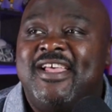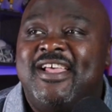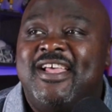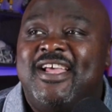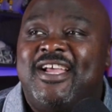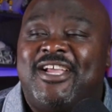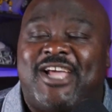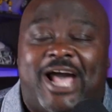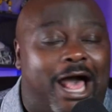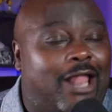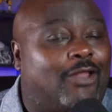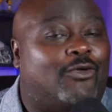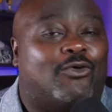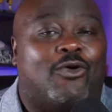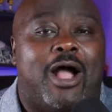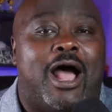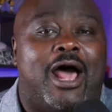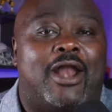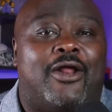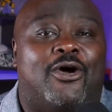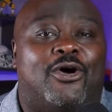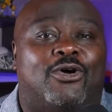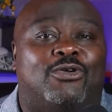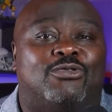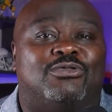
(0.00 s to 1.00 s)

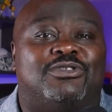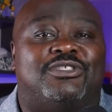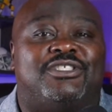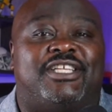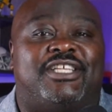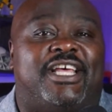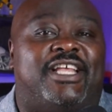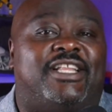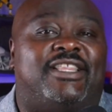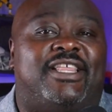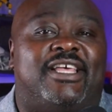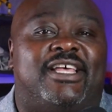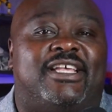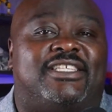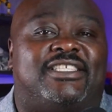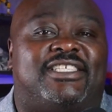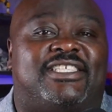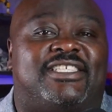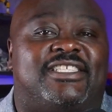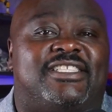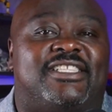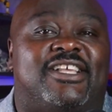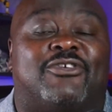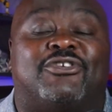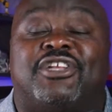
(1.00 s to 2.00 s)
Colorado did
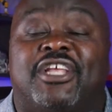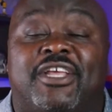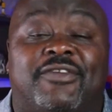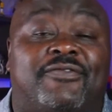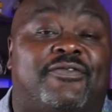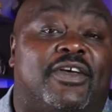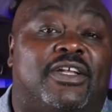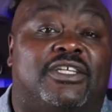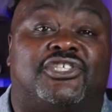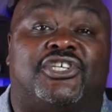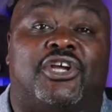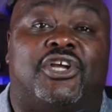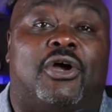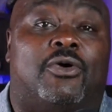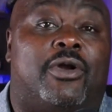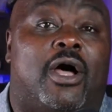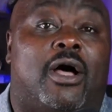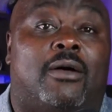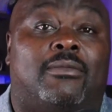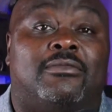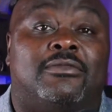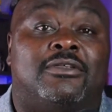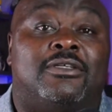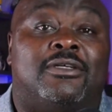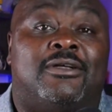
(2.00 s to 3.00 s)
this. Their defense showed up.
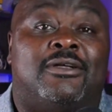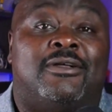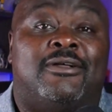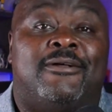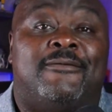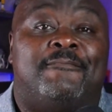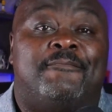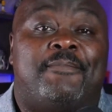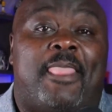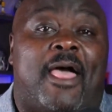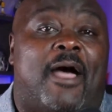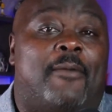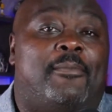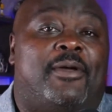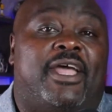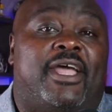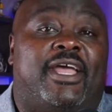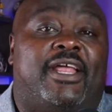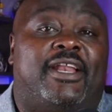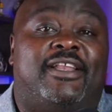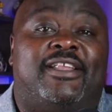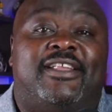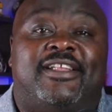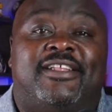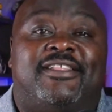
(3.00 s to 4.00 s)
I
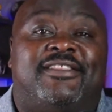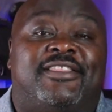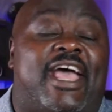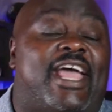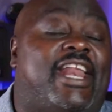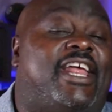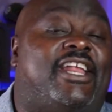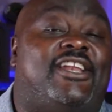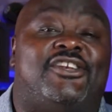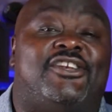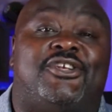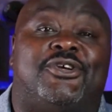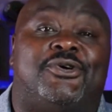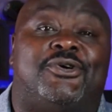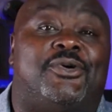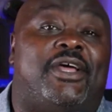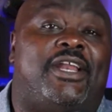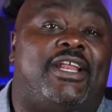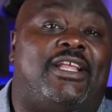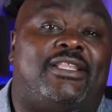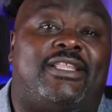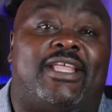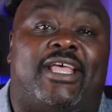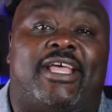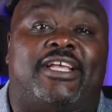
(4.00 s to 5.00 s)
mean, they didn't do
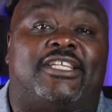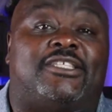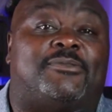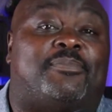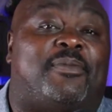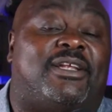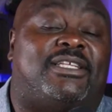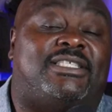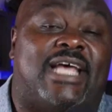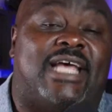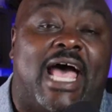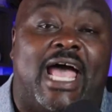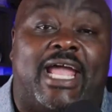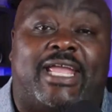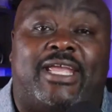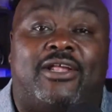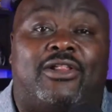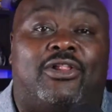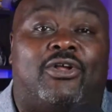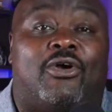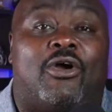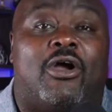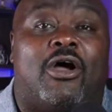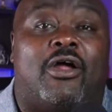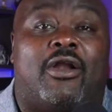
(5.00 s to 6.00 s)
anything
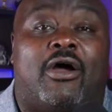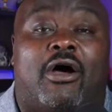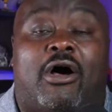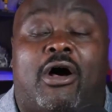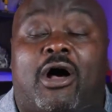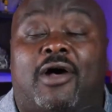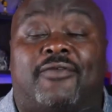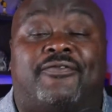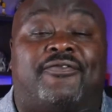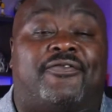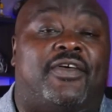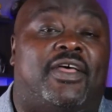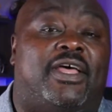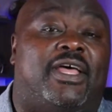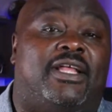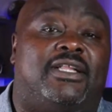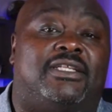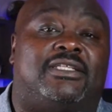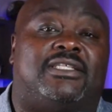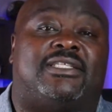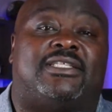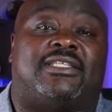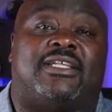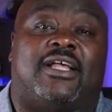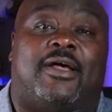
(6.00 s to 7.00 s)
spectacular on
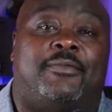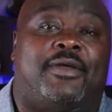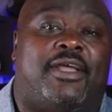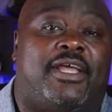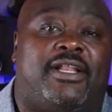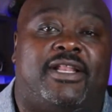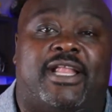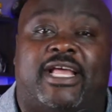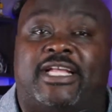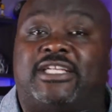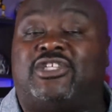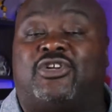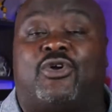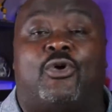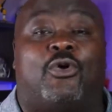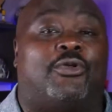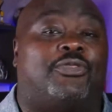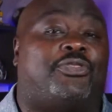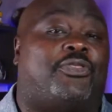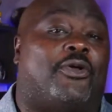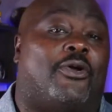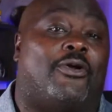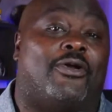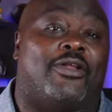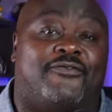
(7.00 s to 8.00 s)
offense. I mean, they scored
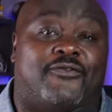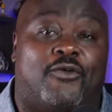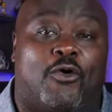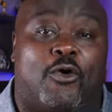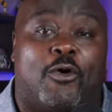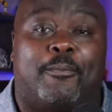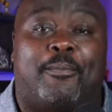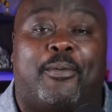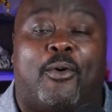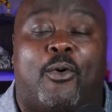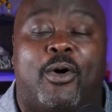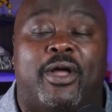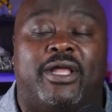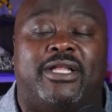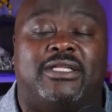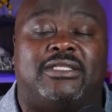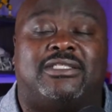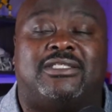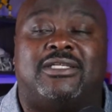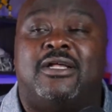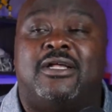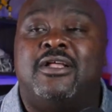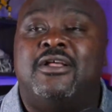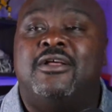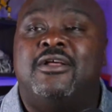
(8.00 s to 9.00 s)
34 points,
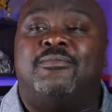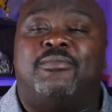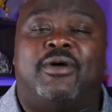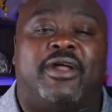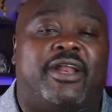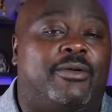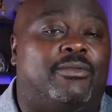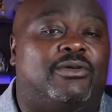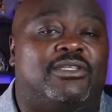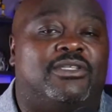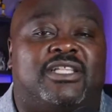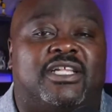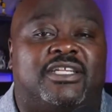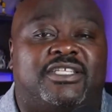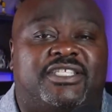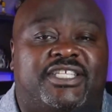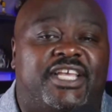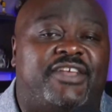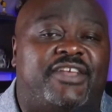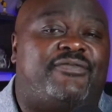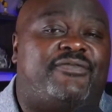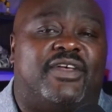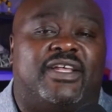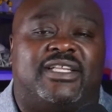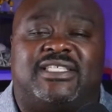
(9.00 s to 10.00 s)
but it was the
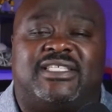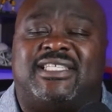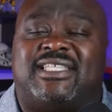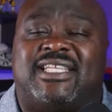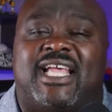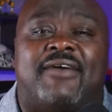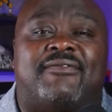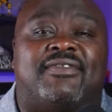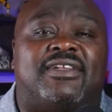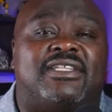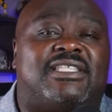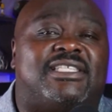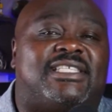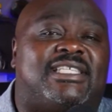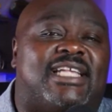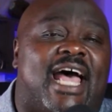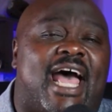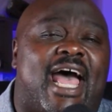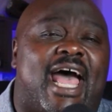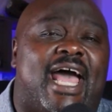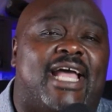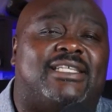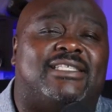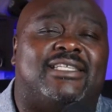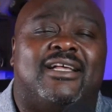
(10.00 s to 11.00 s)
defense. 7
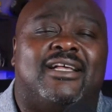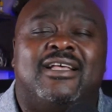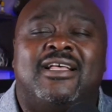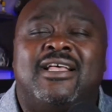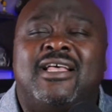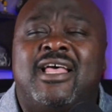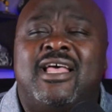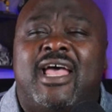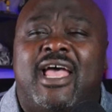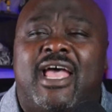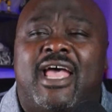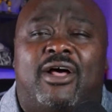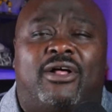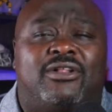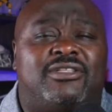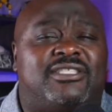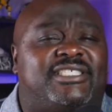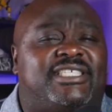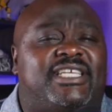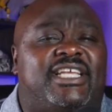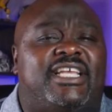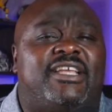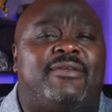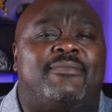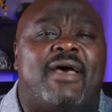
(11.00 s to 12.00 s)
sacks, held
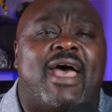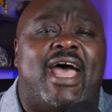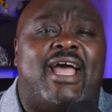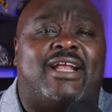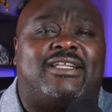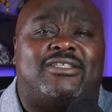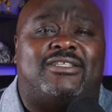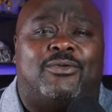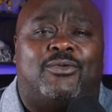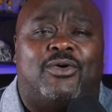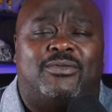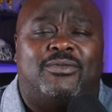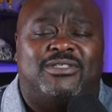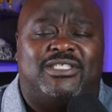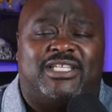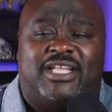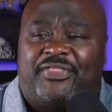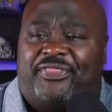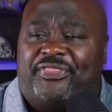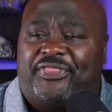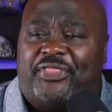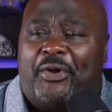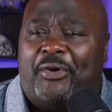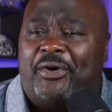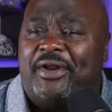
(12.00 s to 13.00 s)
T-Mac to,
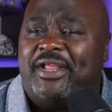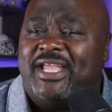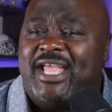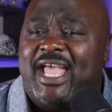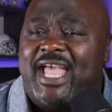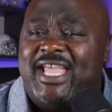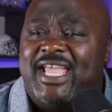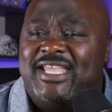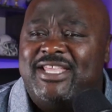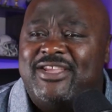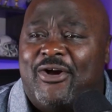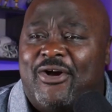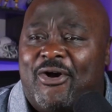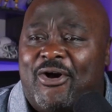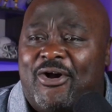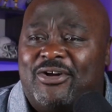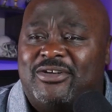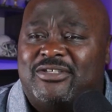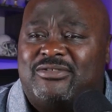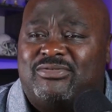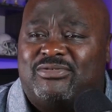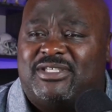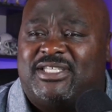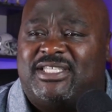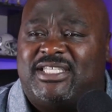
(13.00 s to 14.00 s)
38
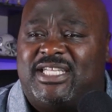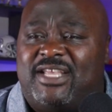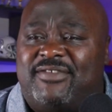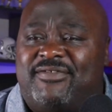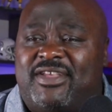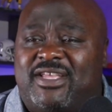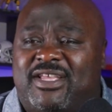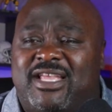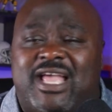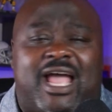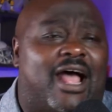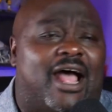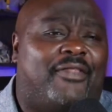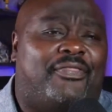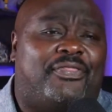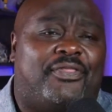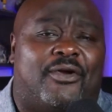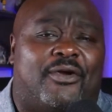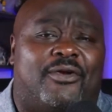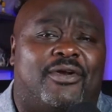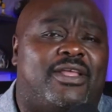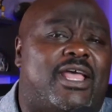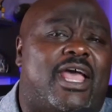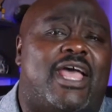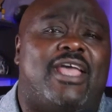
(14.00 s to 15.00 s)
yards receiving? Yeah,
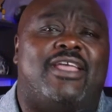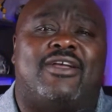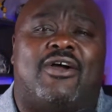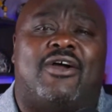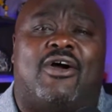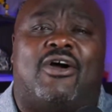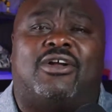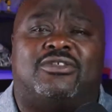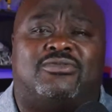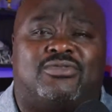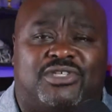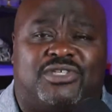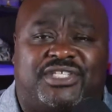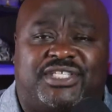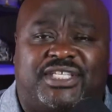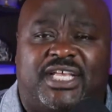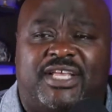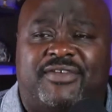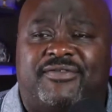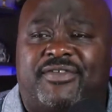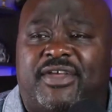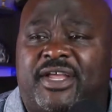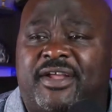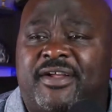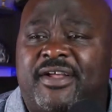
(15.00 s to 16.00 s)
38 yards
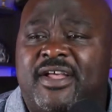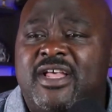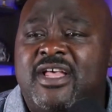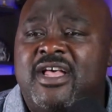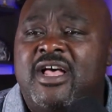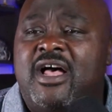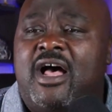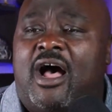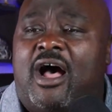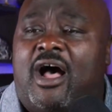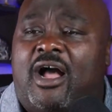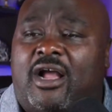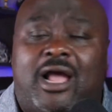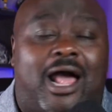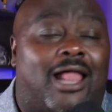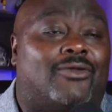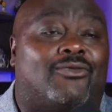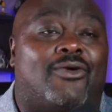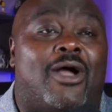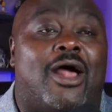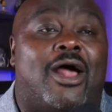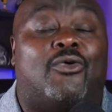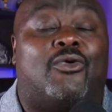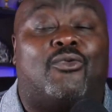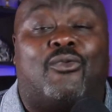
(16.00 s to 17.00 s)
receiving.
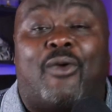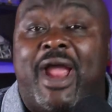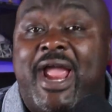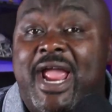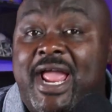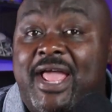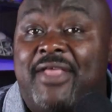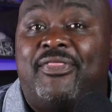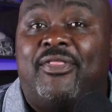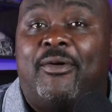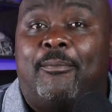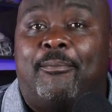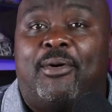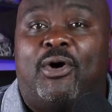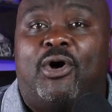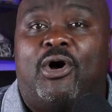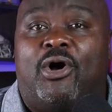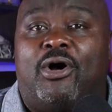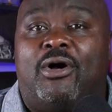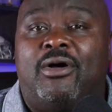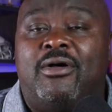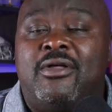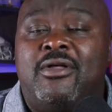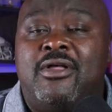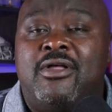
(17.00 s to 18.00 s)
Colorado ran the
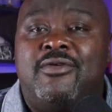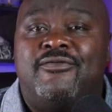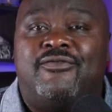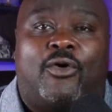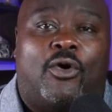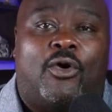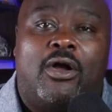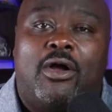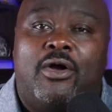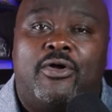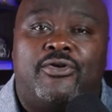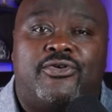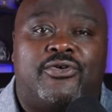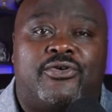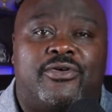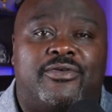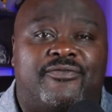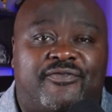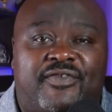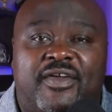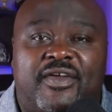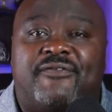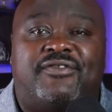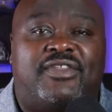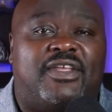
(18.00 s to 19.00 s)
ball for
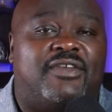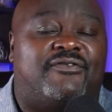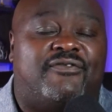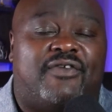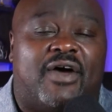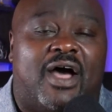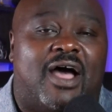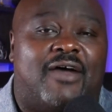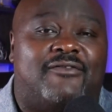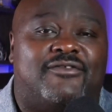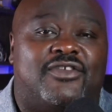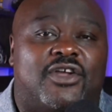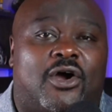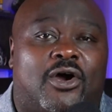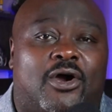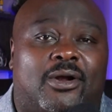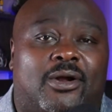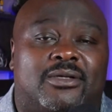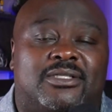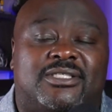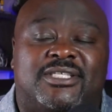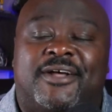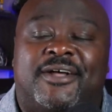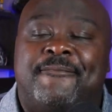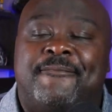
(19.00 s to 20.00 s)
155 yards.